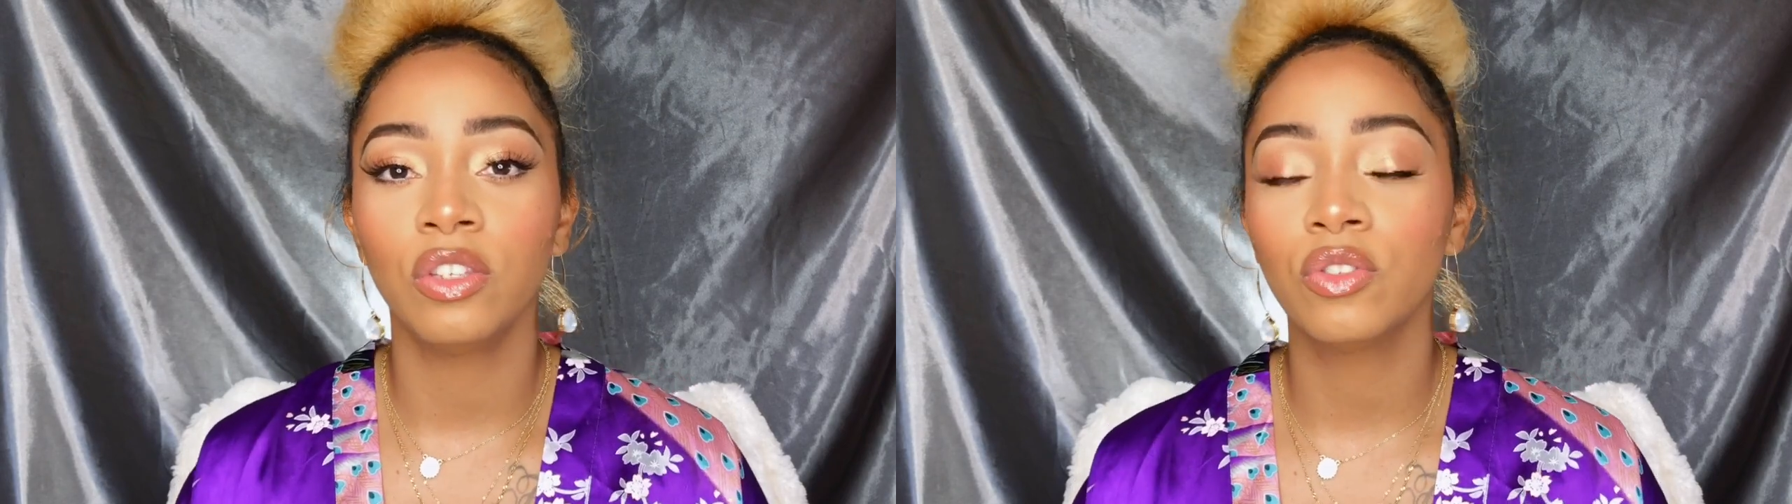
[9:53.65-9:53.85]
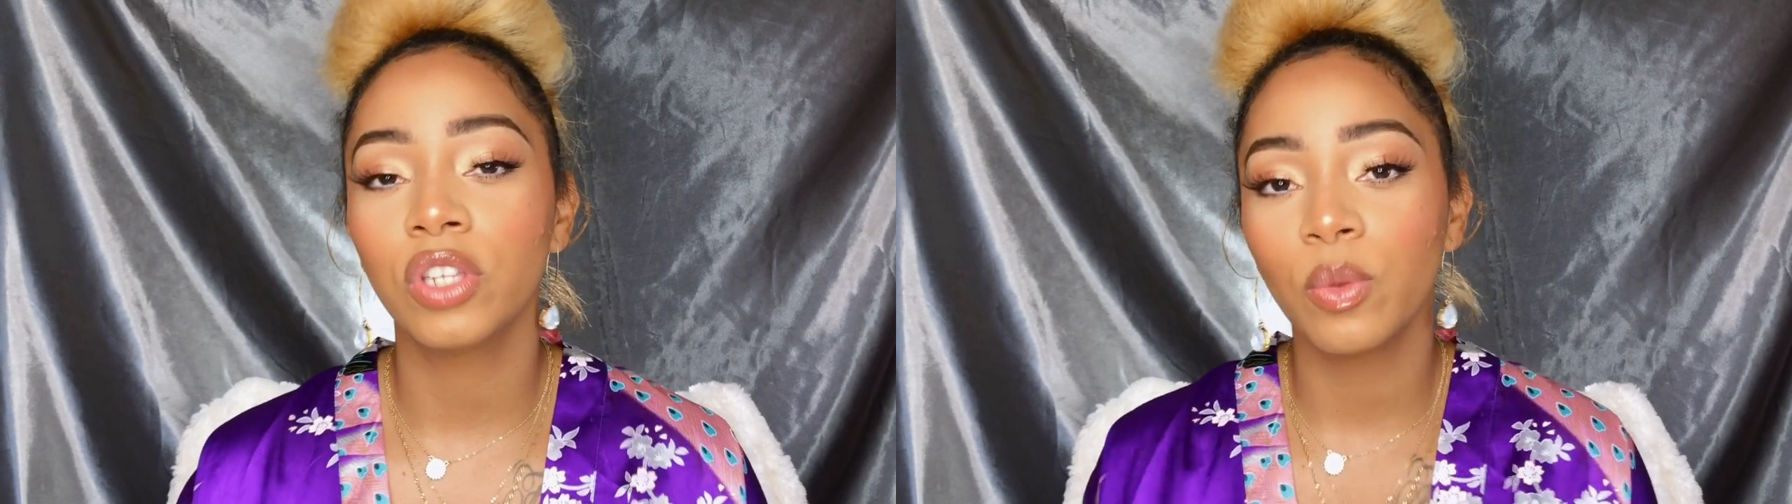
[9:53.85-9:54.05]

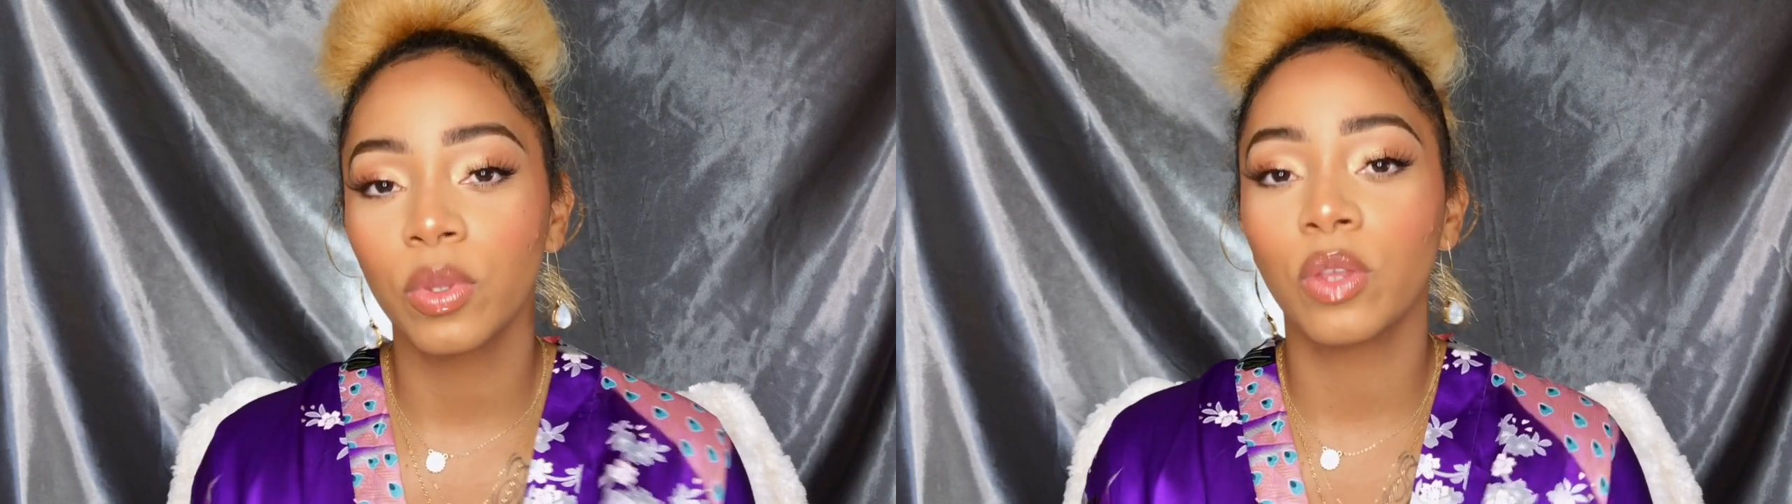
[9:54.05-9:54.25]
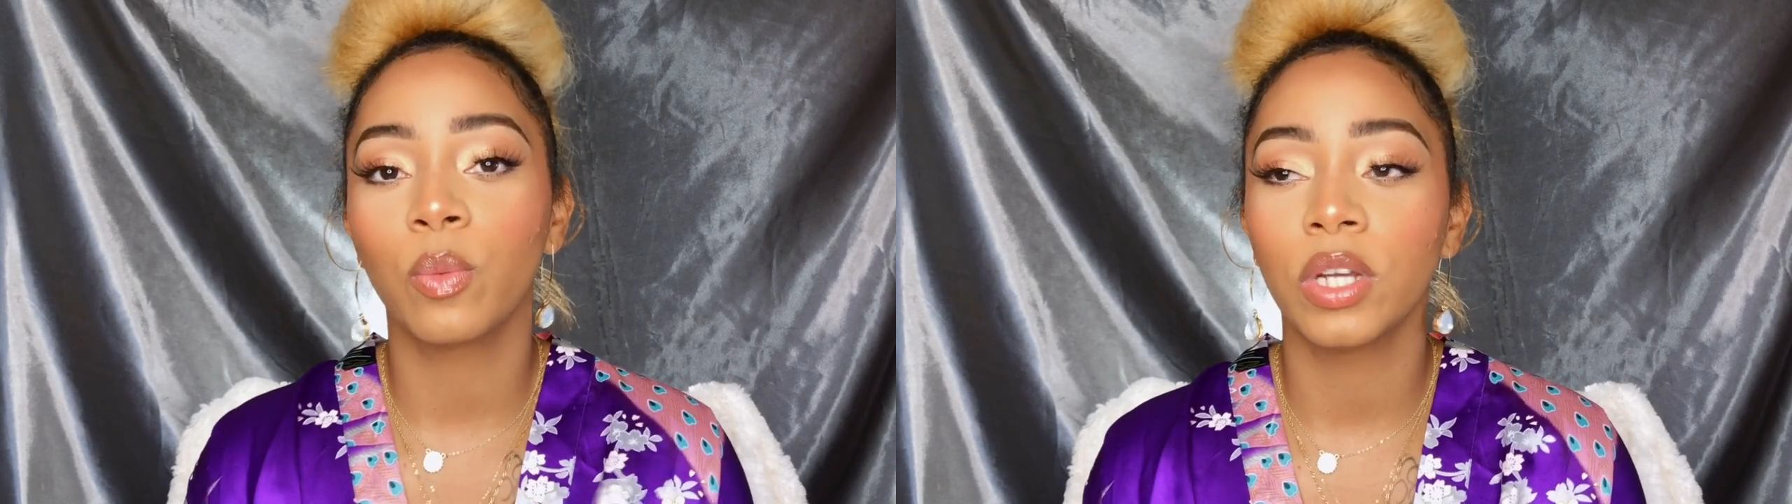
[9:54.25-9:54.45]
usually
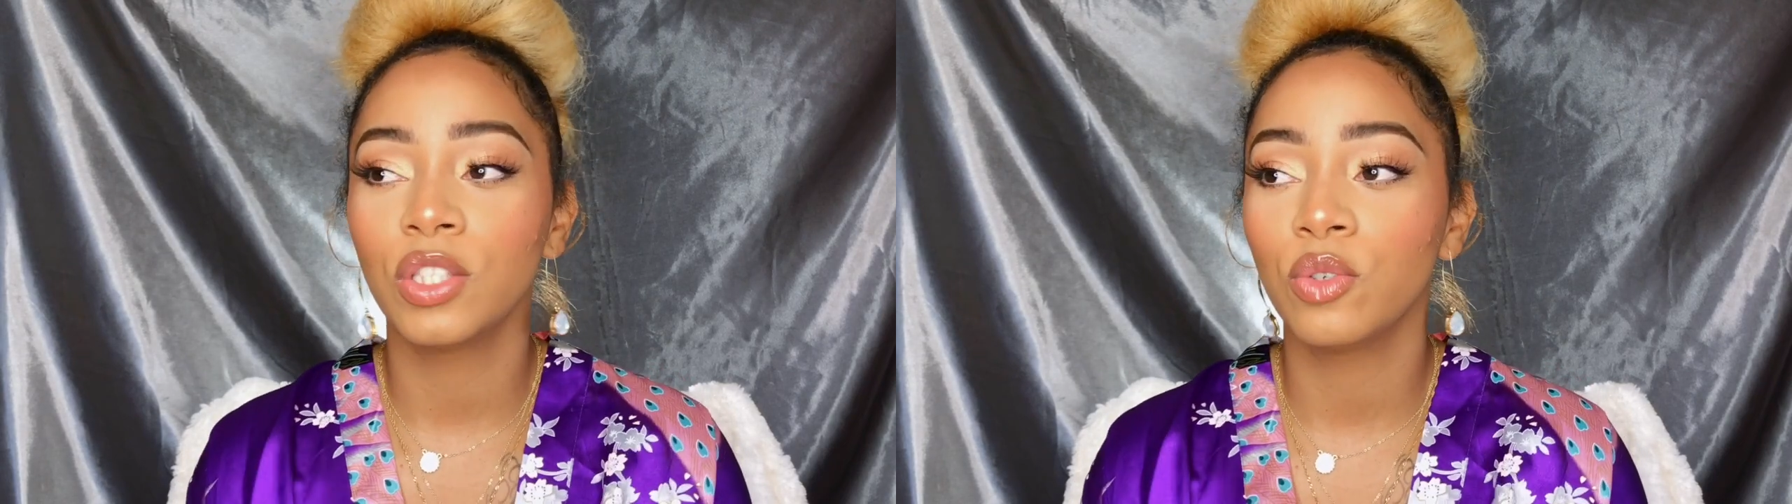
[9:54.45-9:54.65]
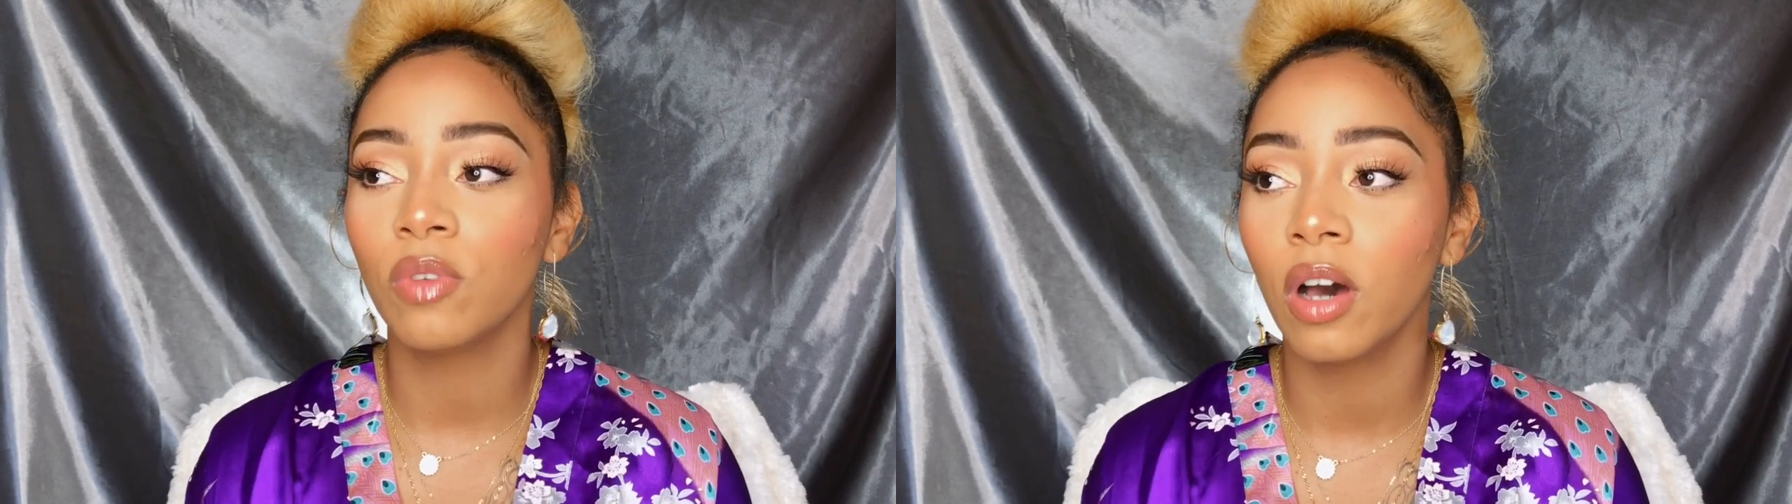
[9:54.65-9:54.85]
with the
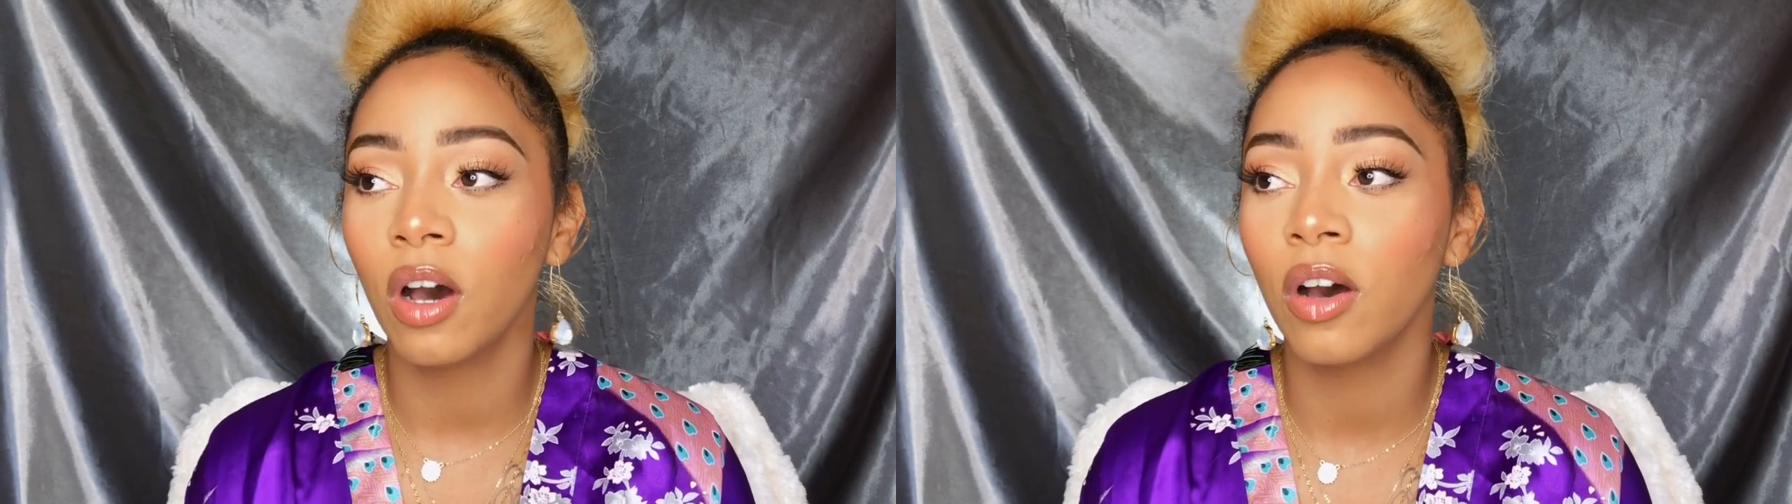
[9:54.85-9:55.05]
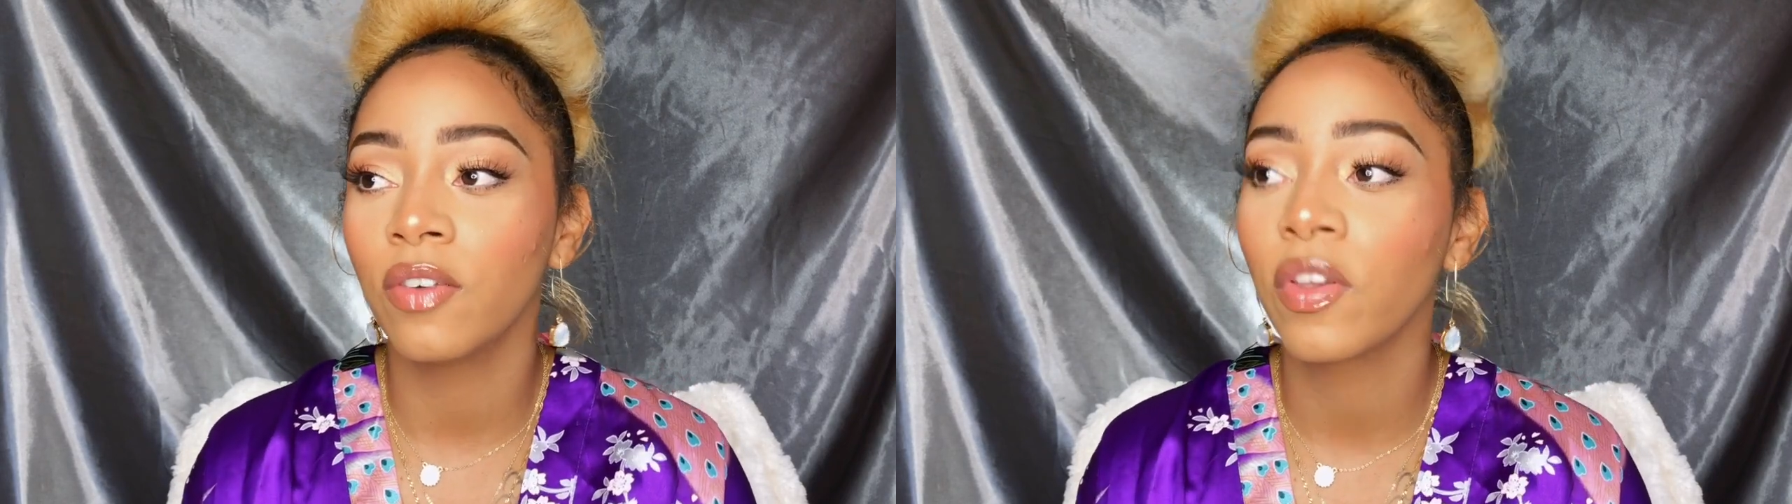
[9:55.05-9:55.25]
ones you
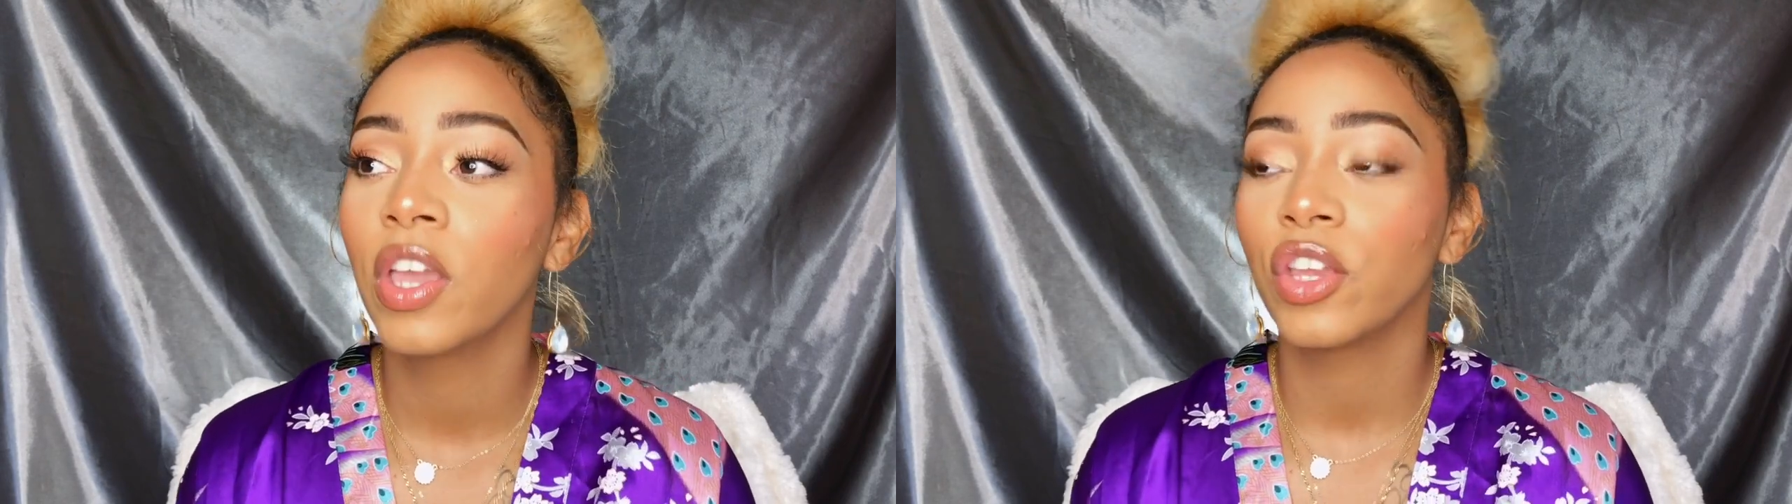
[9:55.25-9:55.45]
love,